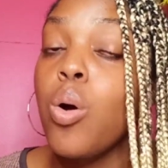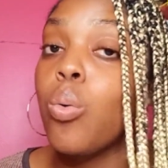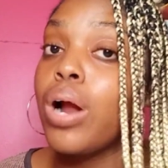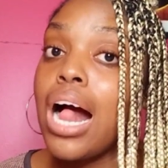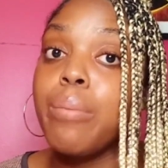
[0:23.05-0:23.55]

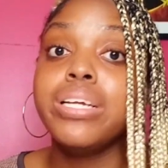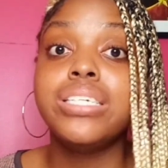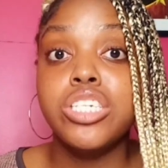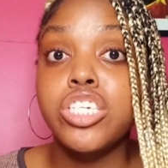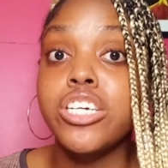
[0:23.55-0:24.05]
where I'll be
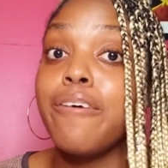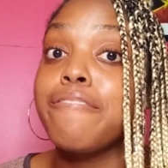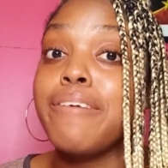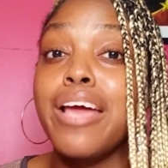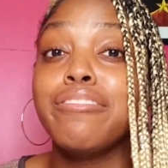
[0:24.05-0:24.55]
dishing out
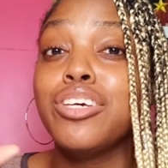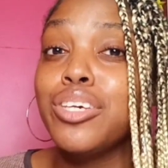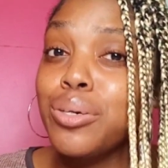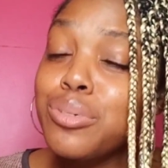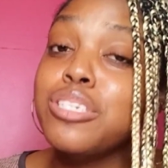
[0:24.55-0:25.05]
5
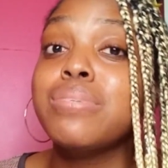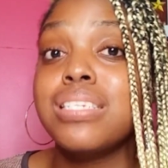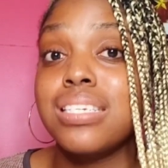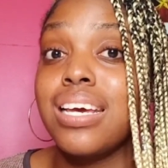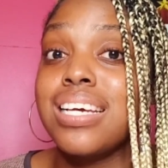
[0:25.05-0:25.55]
huge
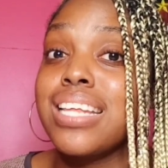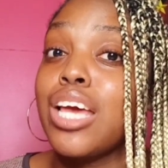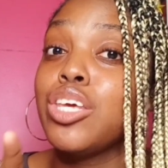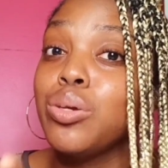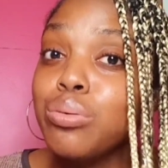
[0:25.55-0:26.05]
mistakes
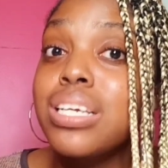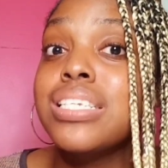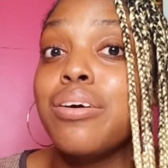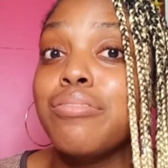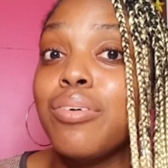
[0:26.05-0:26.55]
that you need
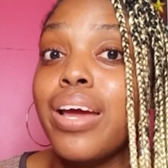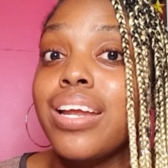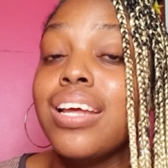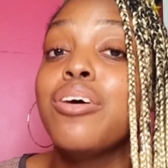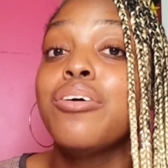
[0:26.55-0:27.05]
to avoid